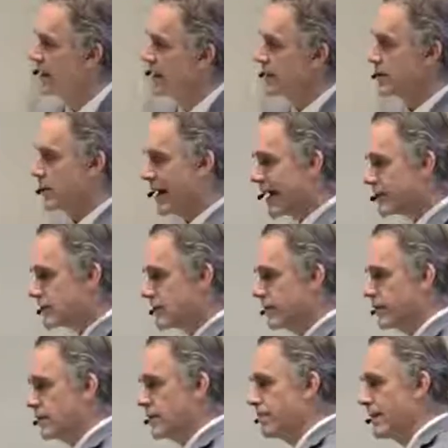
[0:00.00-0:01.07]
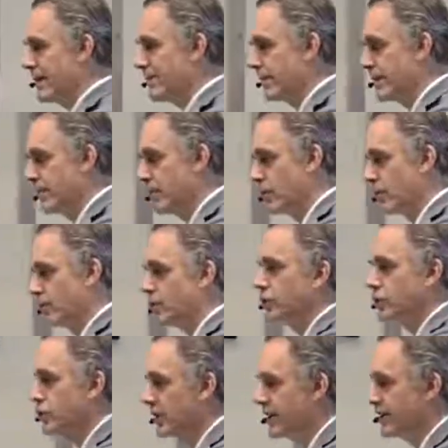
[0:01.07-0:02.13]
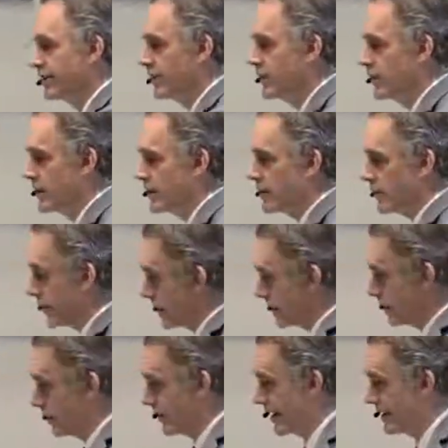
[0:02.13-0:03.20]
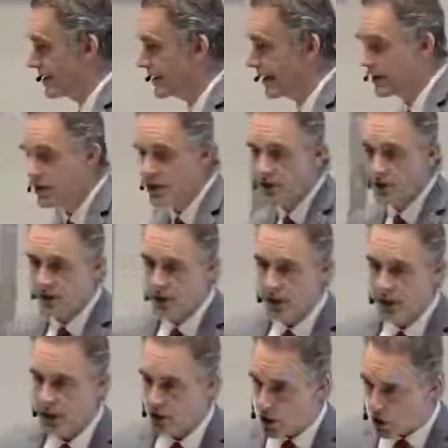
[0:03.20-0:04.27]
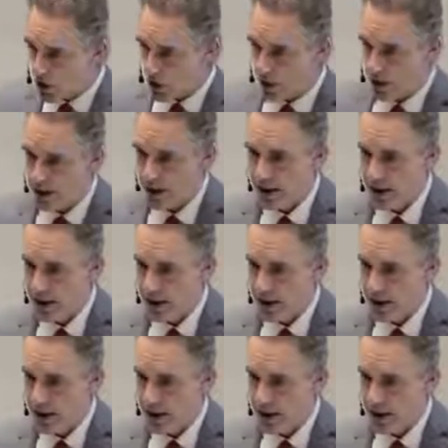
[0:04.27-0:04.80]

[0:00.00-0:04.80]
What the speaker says: So extroverted people are more socially fluent. Are we going to call that intelligence? No.